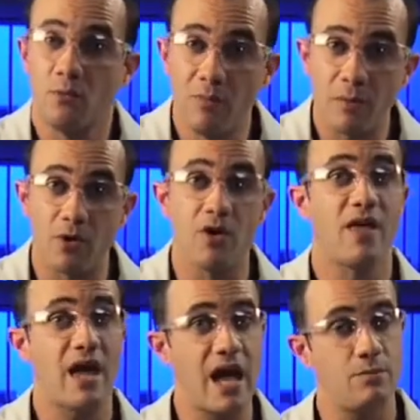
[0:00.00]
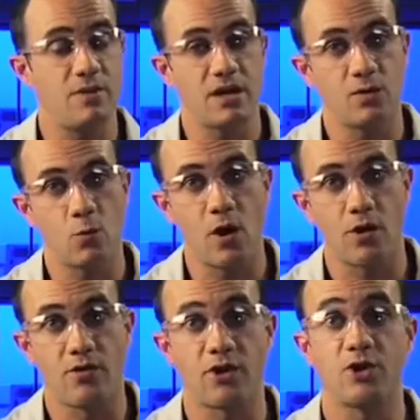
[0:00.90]
Remember, they hate being in
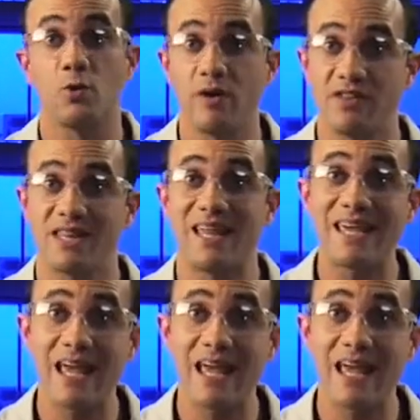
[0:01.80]
water, and they're going to do everything they